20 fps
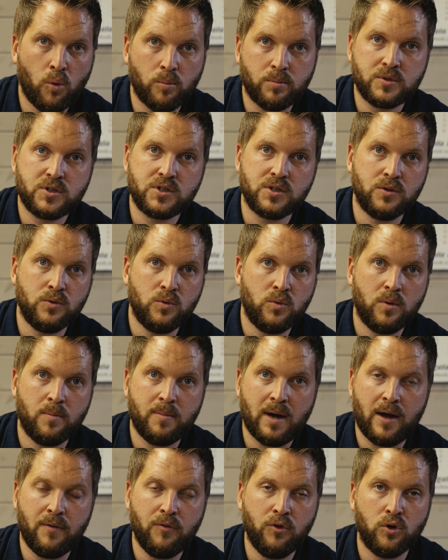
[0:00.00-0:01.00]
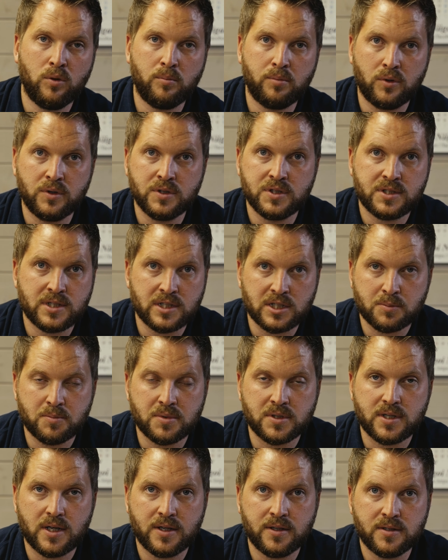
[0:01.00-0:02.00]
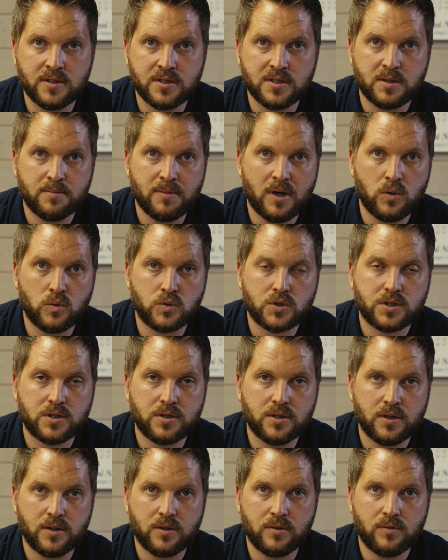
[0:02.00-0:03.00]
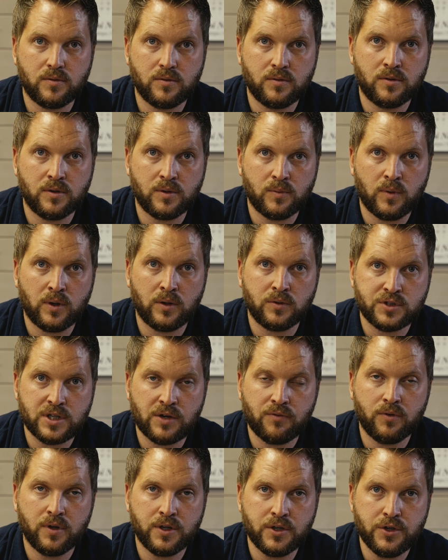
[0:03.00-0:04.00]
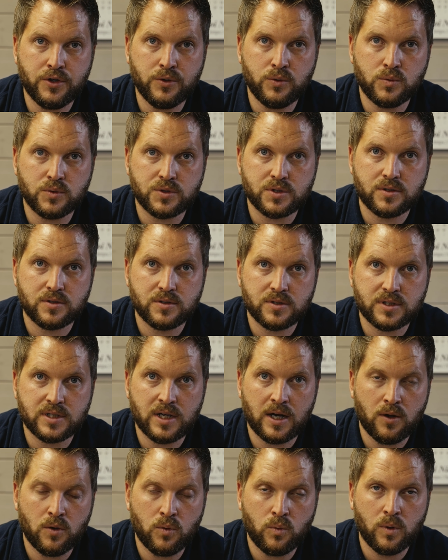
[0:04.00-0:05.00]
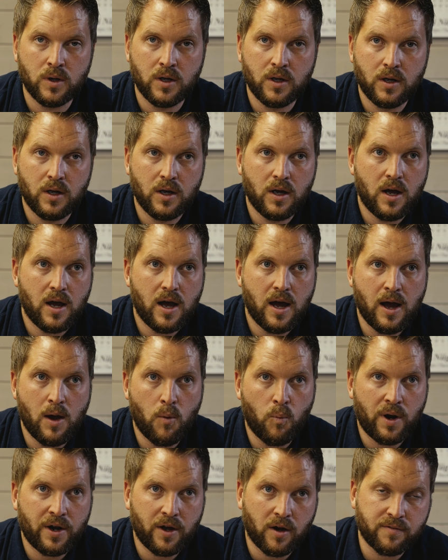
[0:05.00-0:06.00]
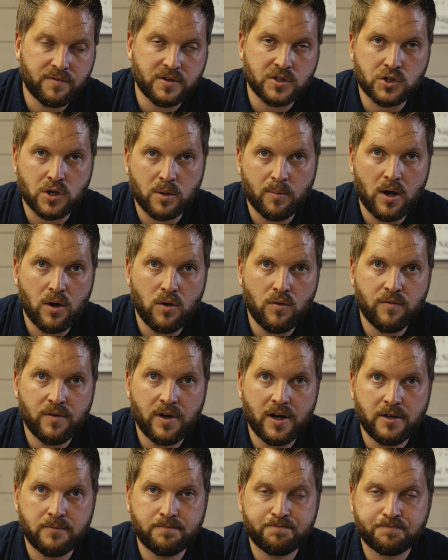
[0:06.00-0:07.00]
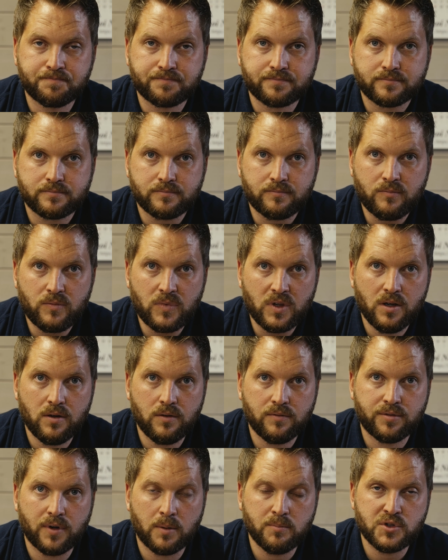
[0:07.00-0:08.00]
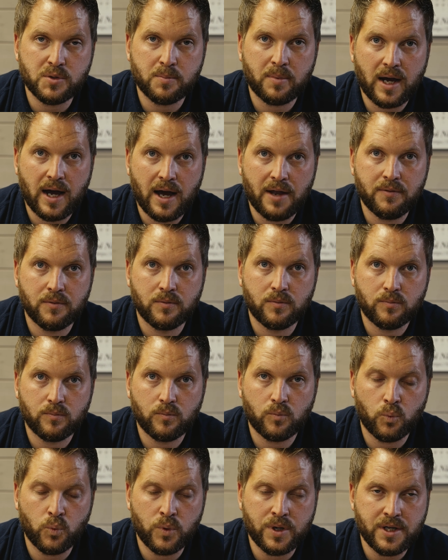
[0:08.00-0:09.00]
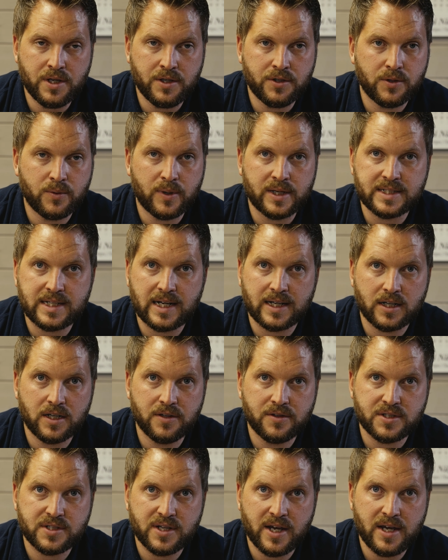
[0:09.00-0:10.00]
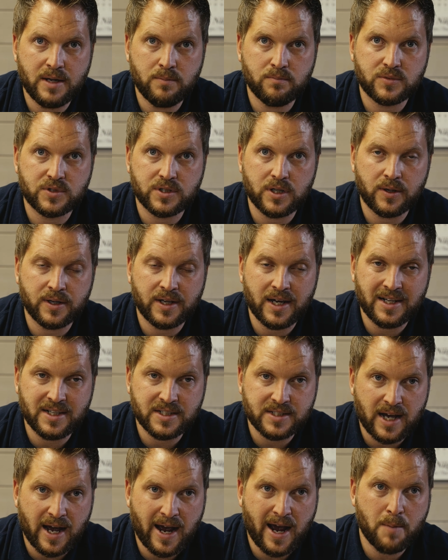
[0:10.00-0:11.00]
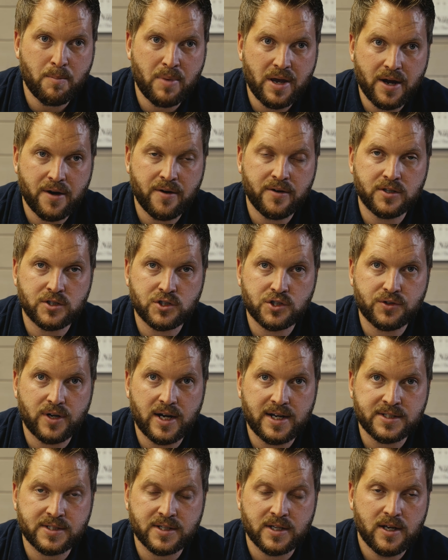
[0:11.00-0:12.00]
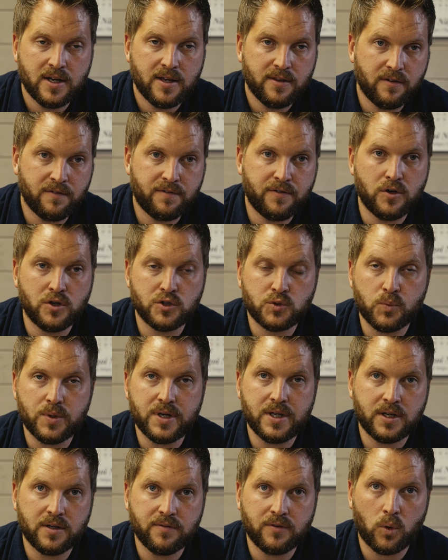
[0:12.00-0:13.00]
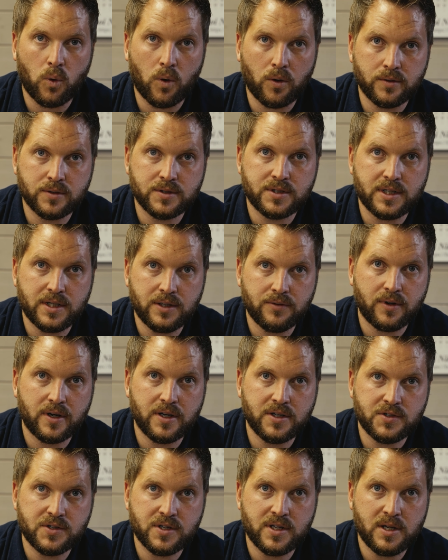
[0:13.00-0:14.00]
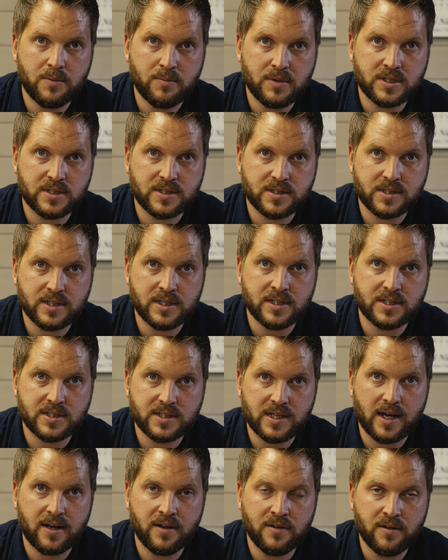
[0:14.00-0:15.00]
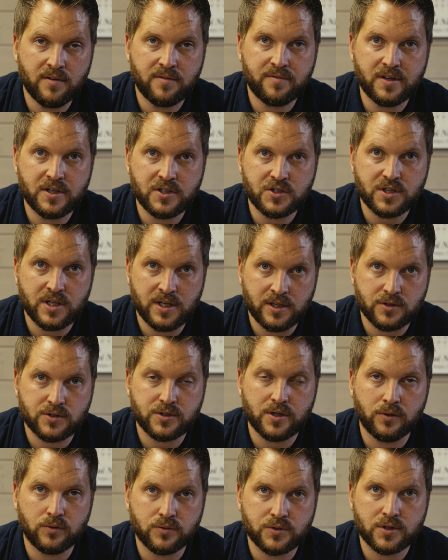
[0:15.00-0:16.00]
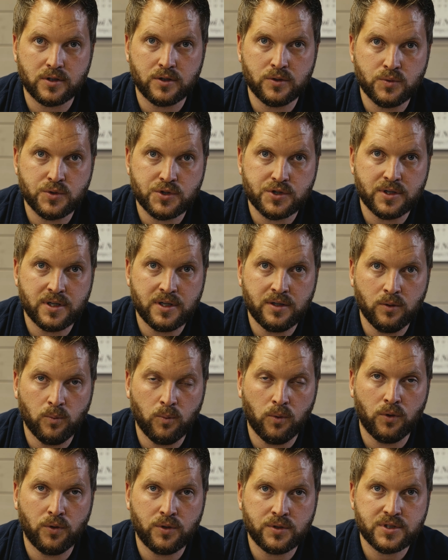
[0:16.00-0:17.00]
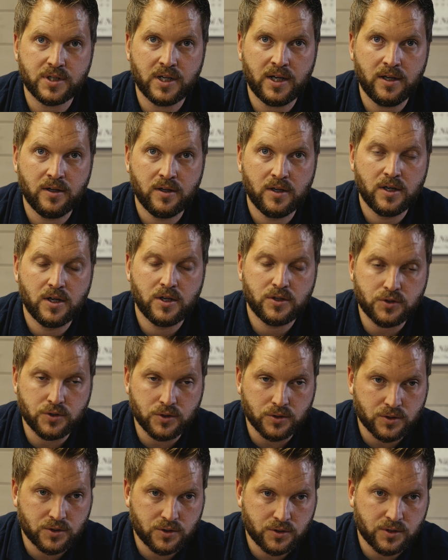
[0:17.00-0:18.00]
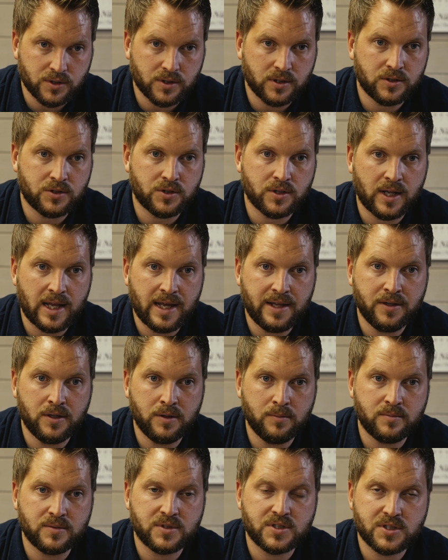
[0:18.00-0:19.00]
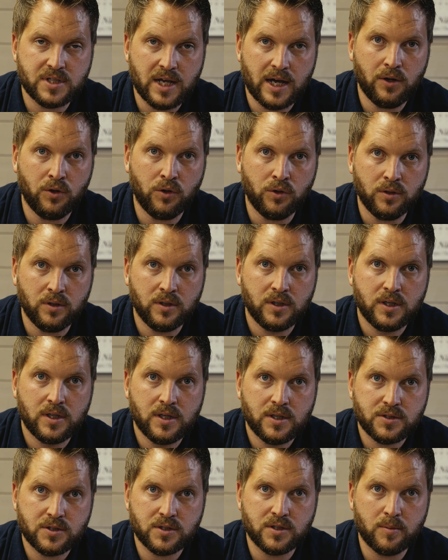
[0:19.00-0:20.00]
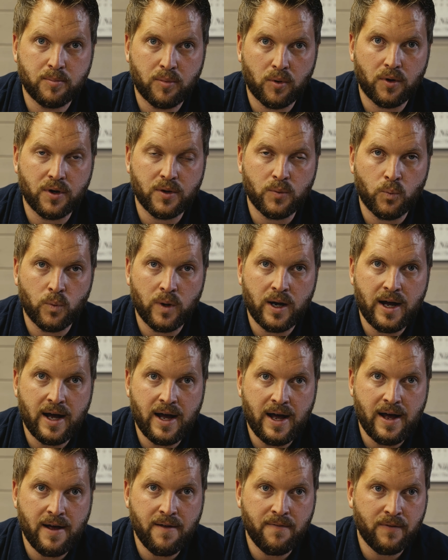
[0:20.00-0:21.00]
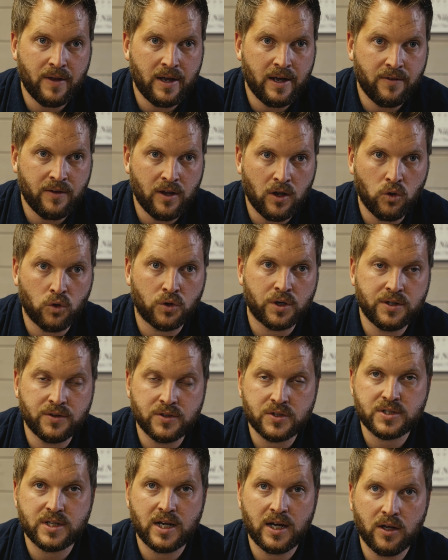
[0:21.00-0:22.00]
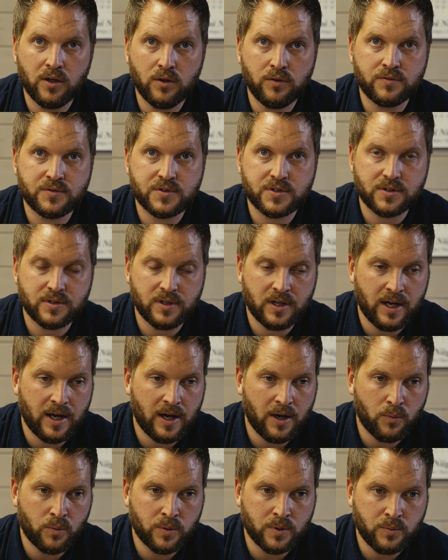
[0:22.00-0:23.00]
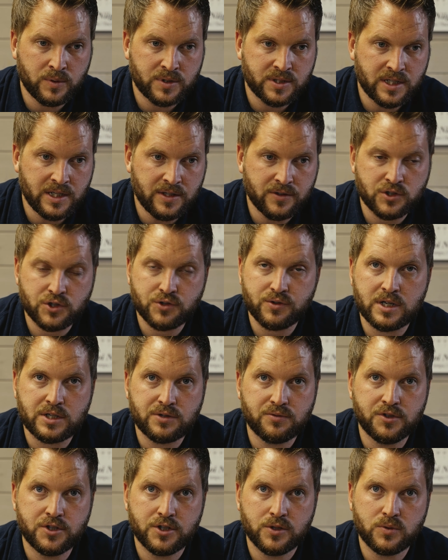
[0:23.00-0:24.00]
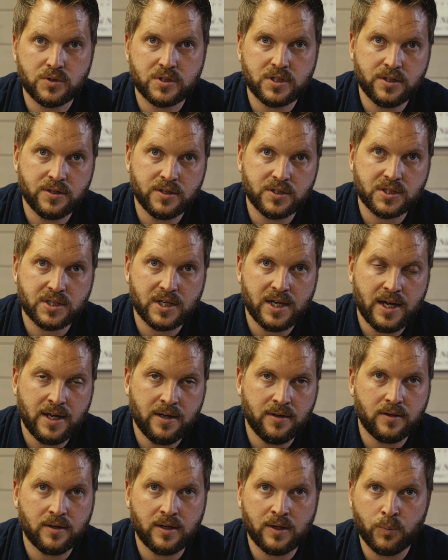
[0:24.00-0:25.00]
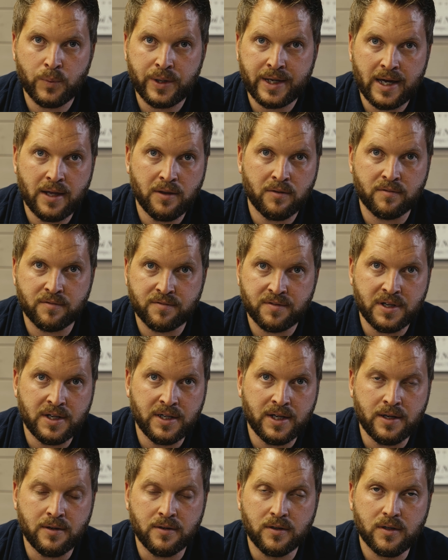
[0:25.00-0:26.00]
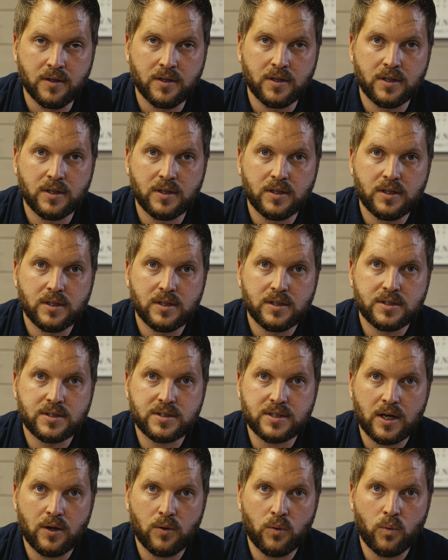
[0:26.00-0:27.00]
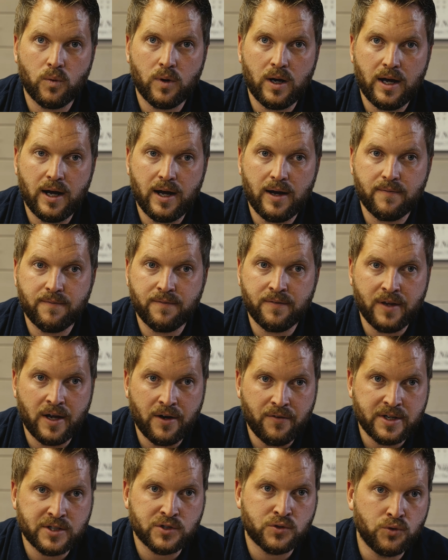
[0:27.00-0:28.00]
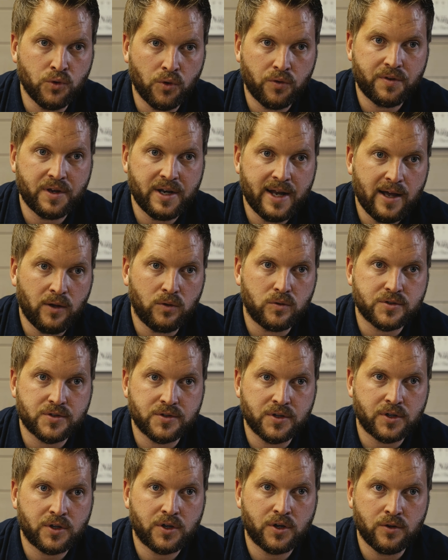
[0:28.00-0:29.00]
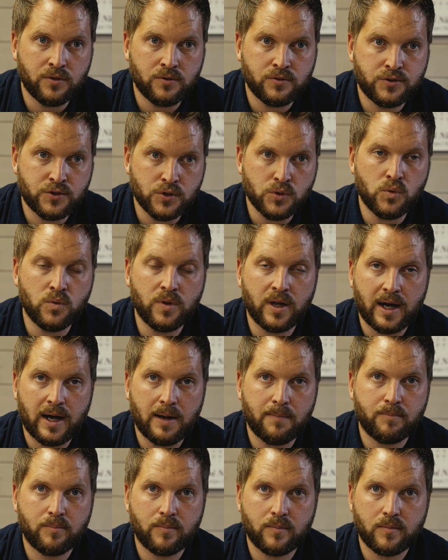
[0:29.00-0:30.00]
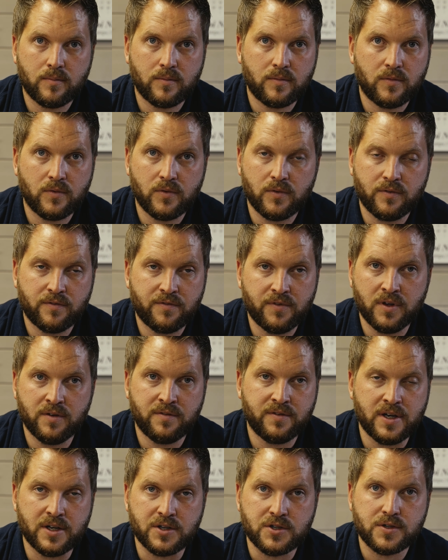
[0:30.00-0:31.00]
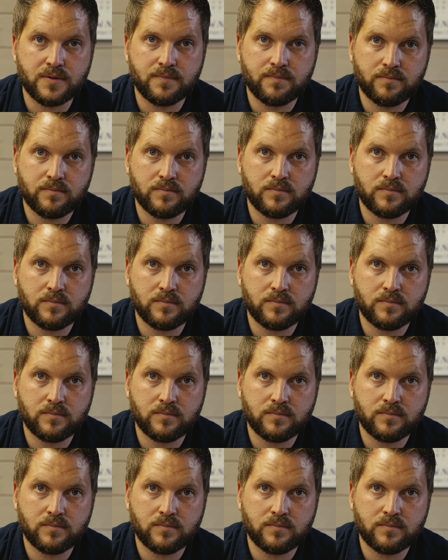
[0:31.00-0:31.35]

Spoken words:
up to about 0.6% is the most that I'll generally use. So when our fish come over from Japan, we do exactly the same. So again, it's a high period of stress. The first week of the quarantine regime is settling the fish in a salt solution in the water, just to let them settle to the point where they're looking themselves. We see the stress reduced in the skin, and we get them feeding. So there is nothing else that can do that for the fish.